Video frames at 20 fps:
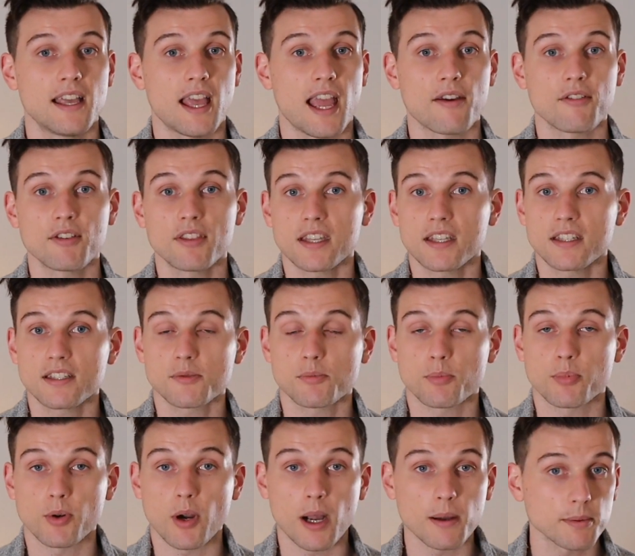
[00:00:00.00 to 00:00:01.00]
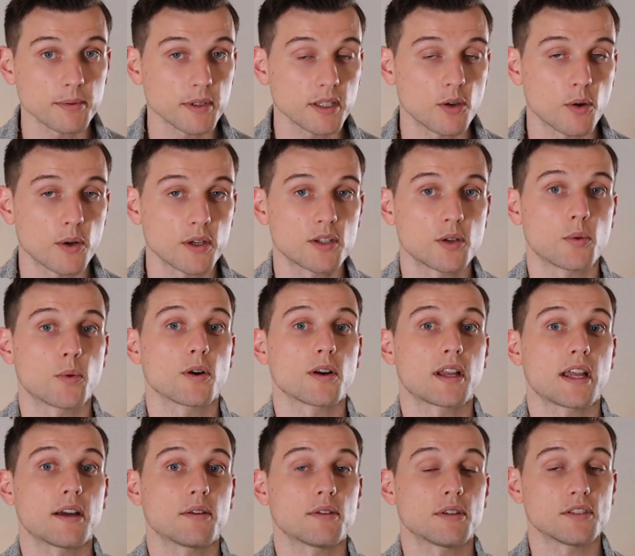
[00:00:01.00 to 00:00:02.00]
everything is probably going to
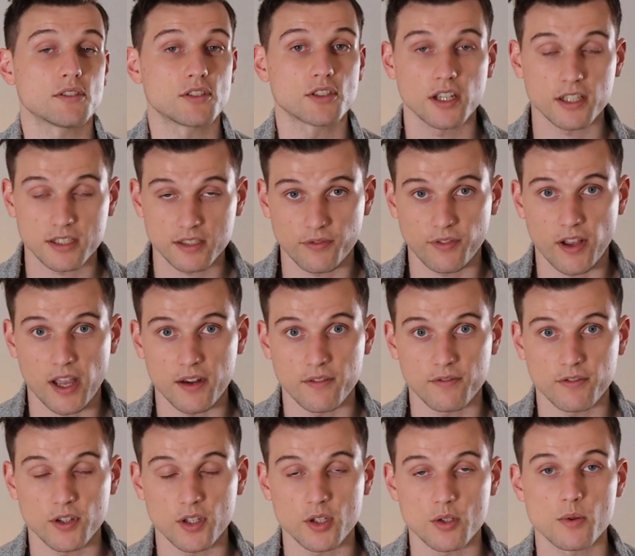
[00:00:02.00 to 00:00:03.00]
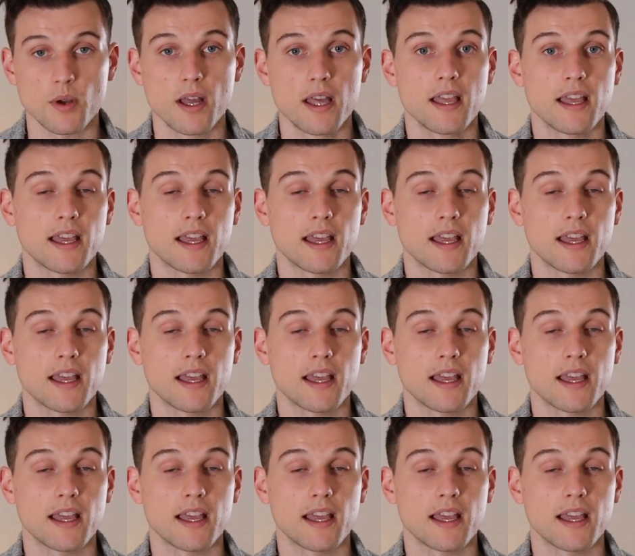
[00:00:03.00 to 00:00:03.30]
work out just fine for you